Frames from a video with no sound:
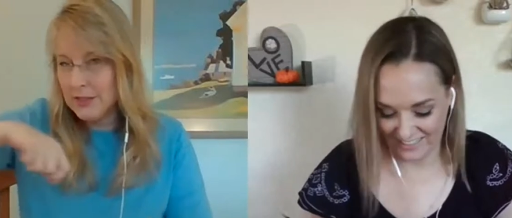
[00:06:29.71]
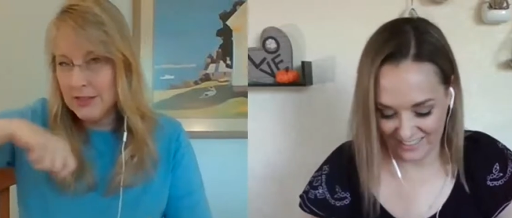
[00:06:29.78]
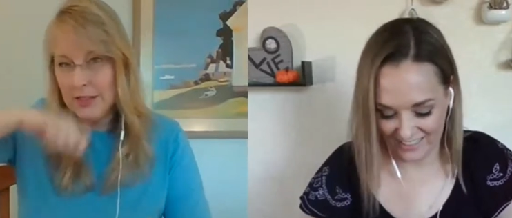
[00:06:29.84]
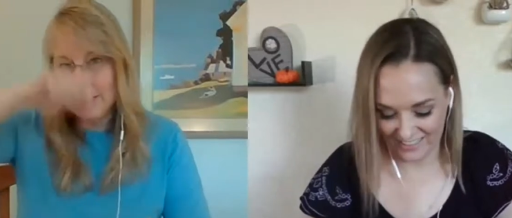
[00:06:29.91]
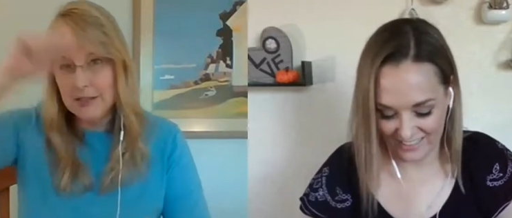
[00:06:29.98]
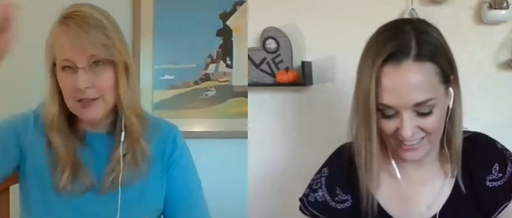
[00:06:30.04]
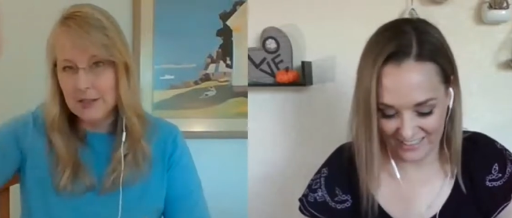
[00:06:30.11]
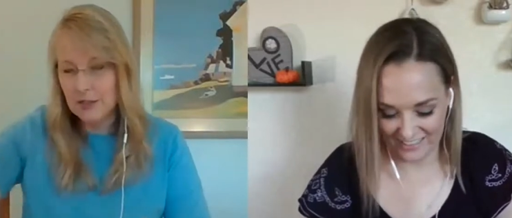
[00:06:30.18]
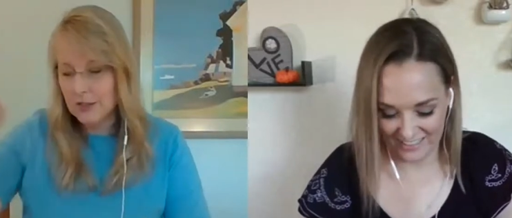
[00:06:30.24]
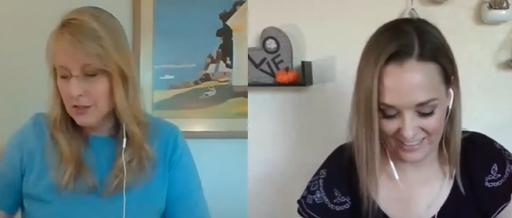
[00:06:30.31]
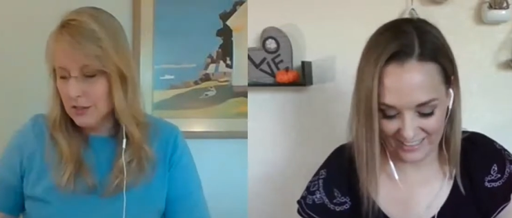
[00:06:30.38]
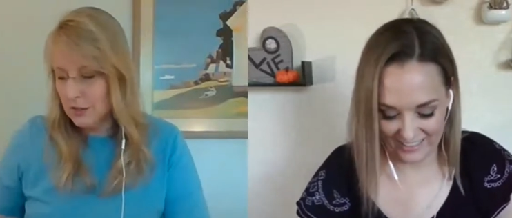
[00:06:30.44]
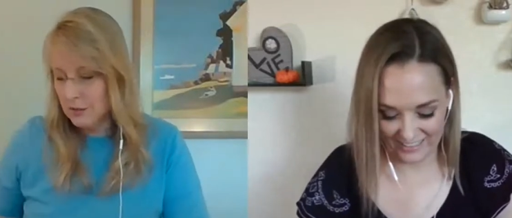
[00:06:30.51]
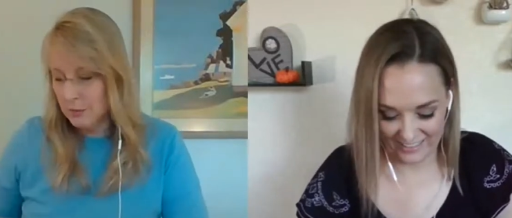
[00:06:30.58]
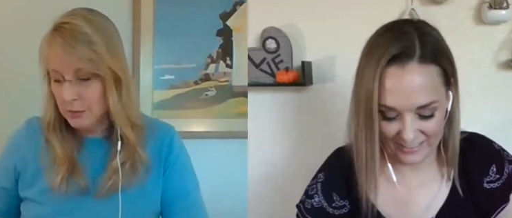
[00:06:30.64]
Speaker 1: just easy just
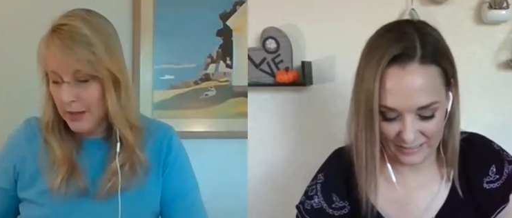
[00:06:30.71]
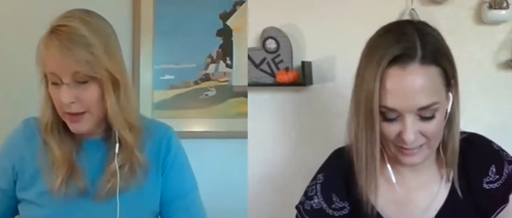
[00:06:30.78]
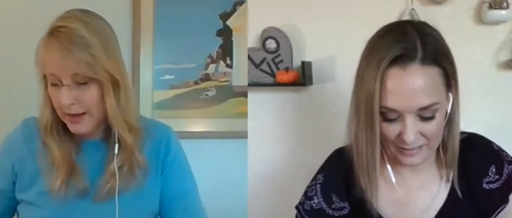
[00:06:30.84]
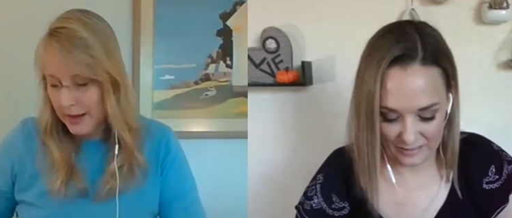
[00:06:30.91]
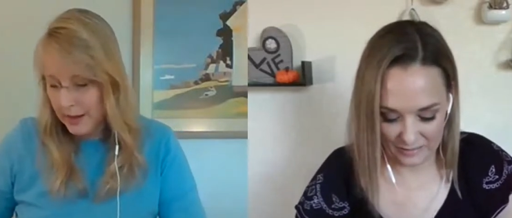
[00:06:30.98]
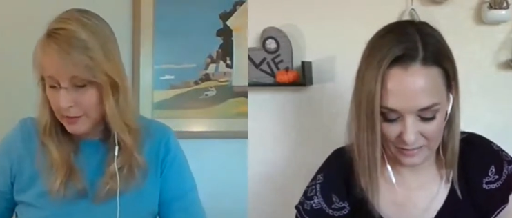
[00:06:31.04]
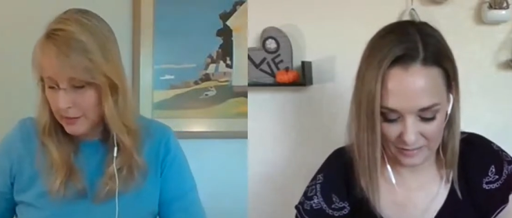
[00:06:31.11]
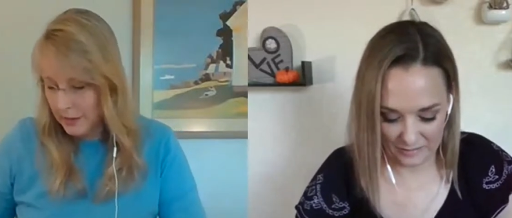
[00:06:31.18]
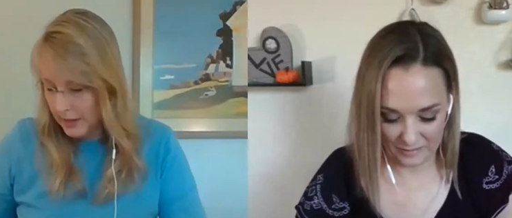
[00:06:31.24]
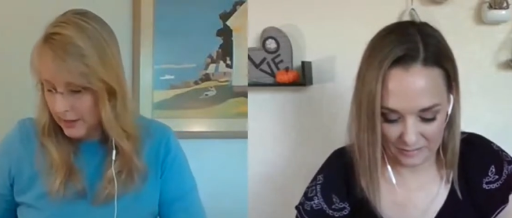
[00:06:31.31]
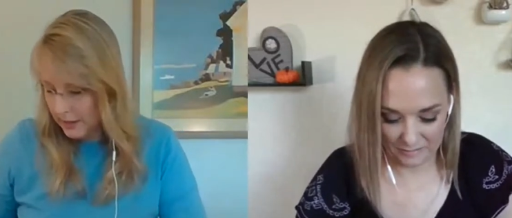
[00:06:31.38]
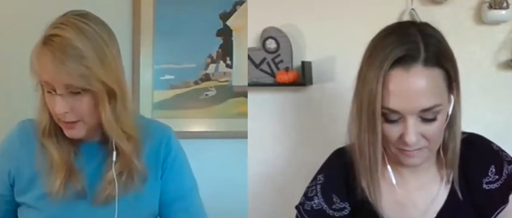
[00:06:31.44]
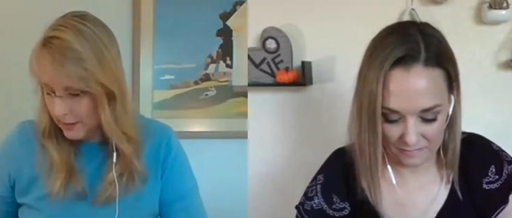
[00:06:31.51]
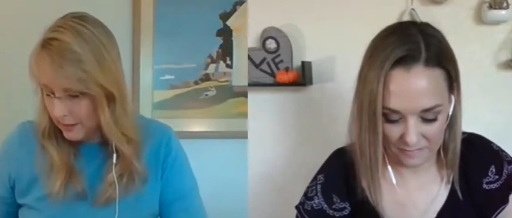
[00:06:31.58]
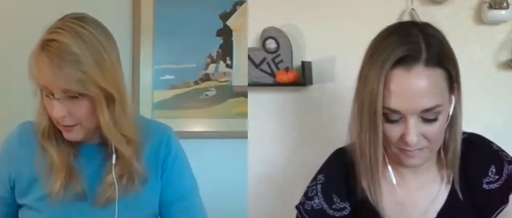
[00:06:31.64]
to do a black
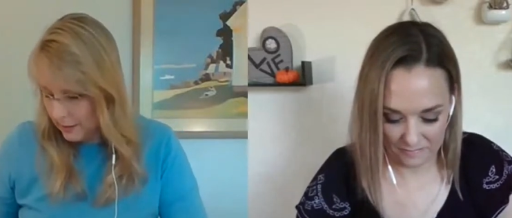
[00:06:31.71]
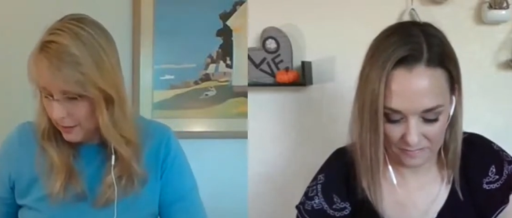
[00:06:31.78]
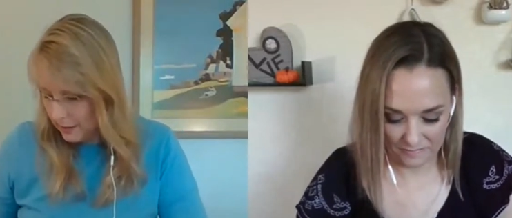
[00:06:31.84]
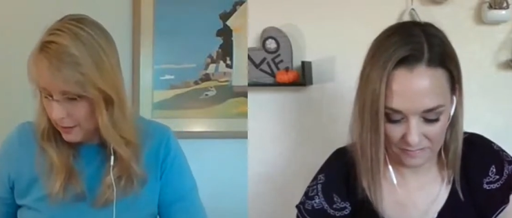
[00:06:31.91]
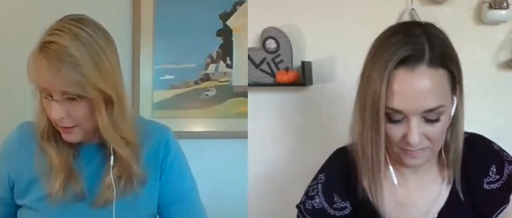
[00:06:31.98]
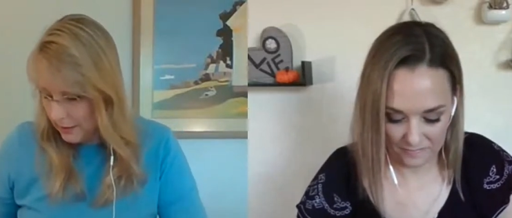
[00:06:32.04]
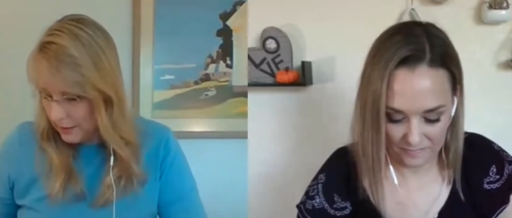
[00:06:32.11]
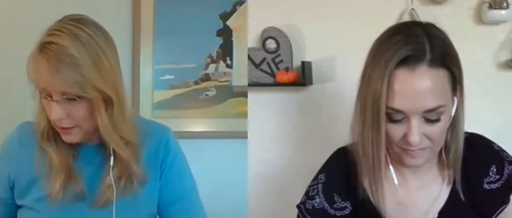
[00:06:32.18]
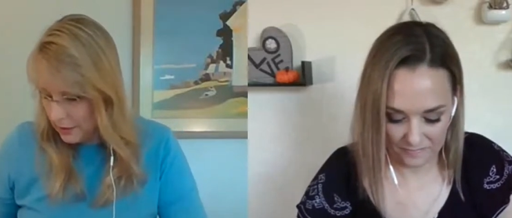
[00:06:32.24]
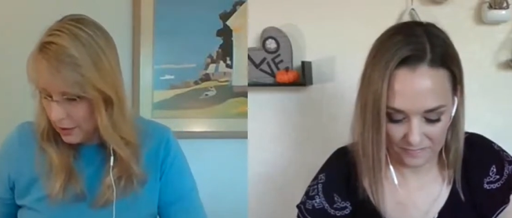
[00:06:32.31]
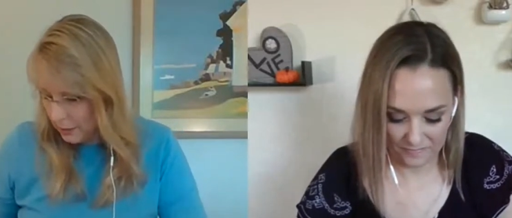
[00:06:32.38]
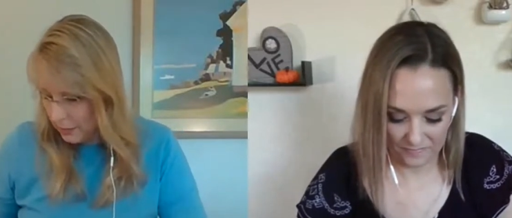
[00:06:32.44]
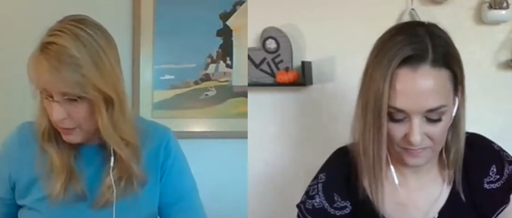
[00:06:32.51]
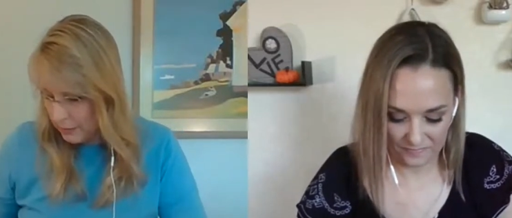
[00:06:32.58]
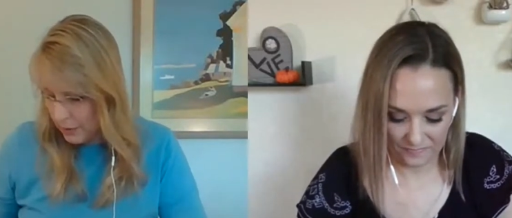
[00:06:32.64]
outline in the in the
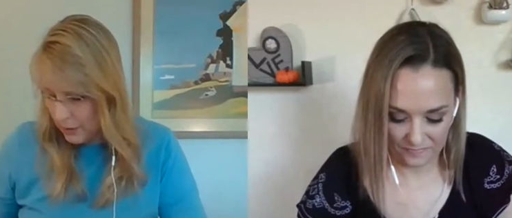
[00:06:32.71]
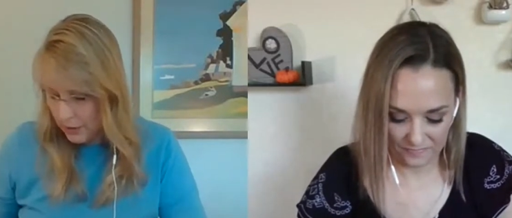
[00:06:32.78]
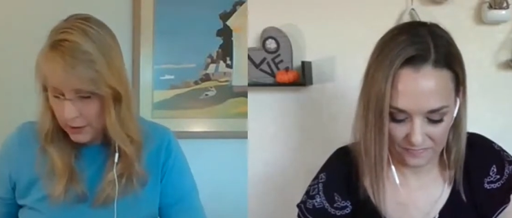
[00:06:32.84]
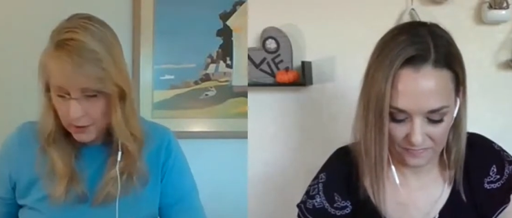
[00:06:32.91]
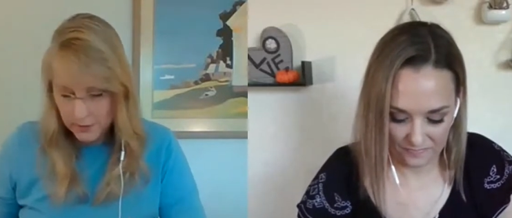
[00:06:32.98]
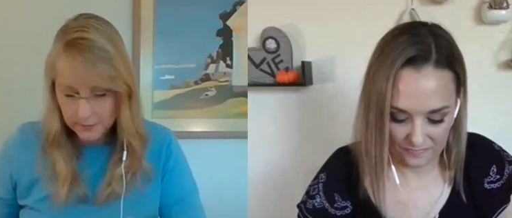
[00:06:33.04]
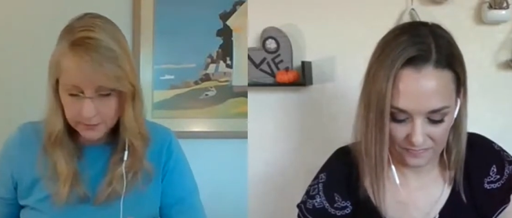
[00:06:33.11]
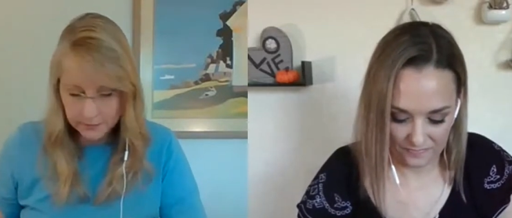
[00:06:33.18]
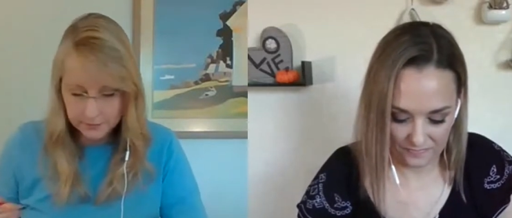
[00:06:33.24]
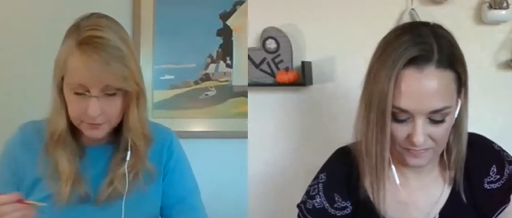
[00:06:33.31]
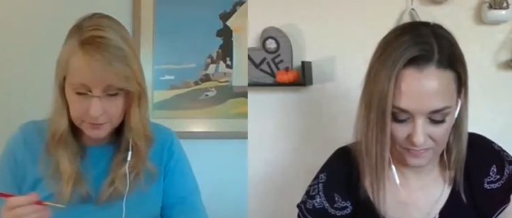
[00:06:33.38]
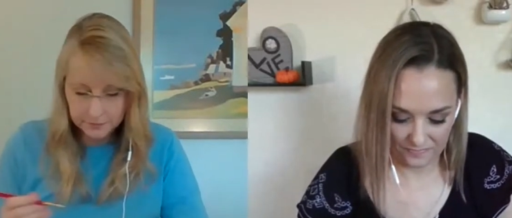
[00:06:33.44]
Sharpie marker.